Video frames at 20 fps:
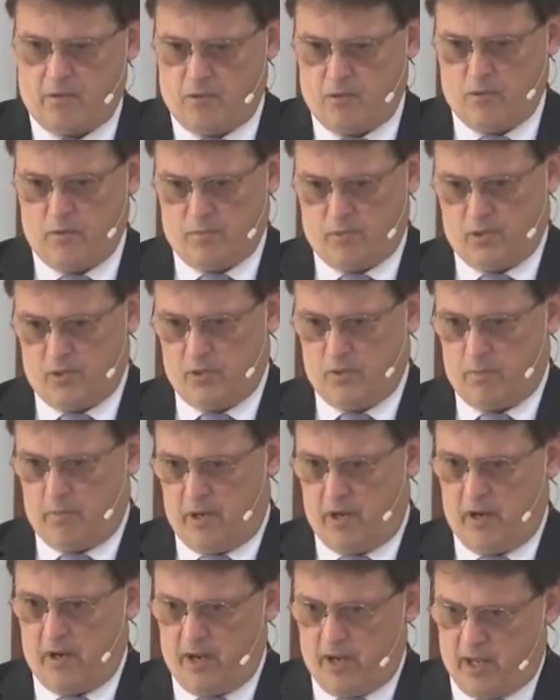Who I'm going to
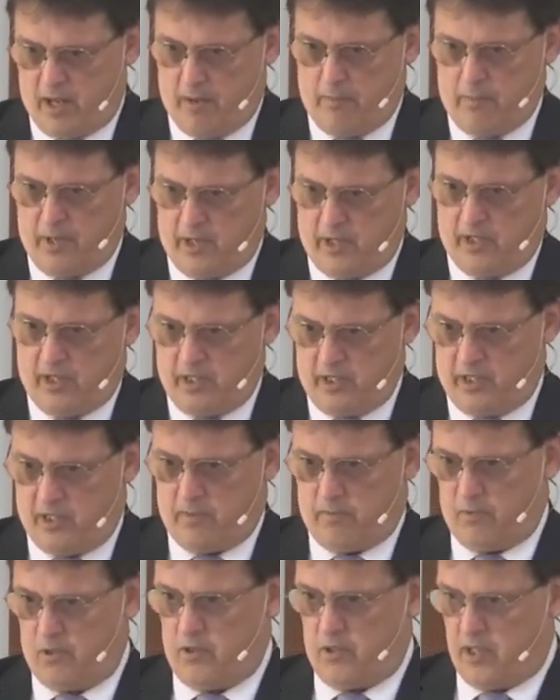marry, how many kids
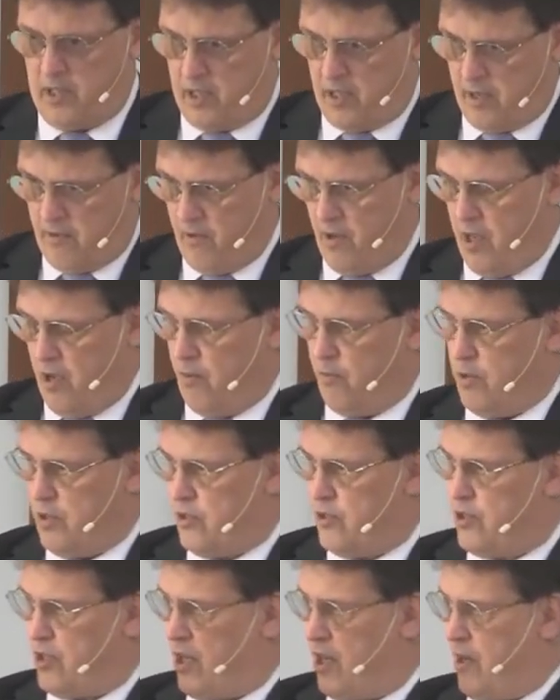I'm going to have, what
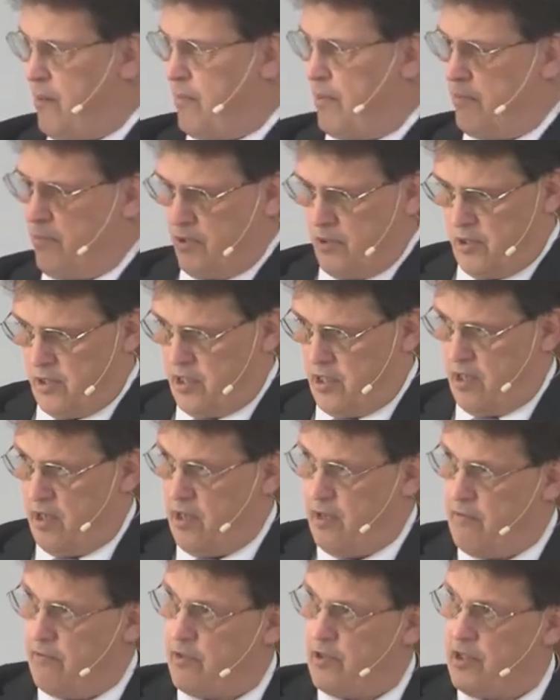job I'm going to
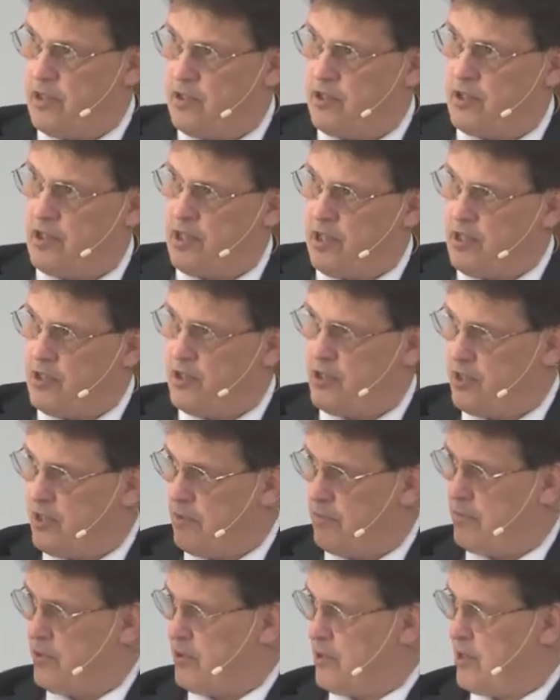have, what education
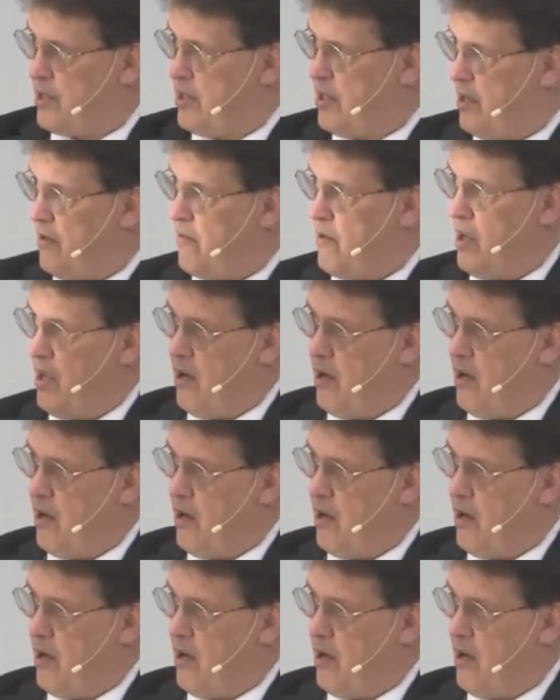I'm going to have,